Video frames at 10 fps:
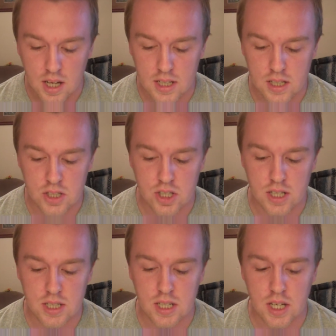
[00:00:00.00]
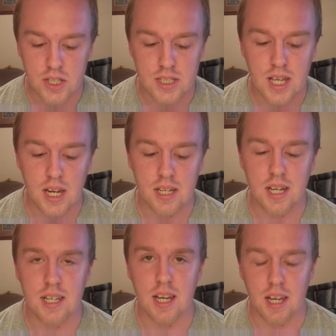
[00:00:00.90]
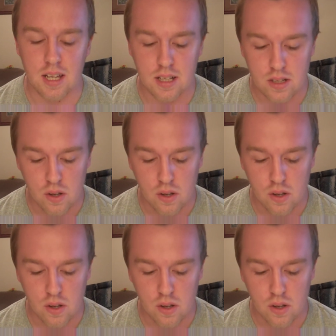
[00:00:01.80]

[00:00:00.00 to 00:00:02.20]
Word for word: Cause it's just another Saturday night.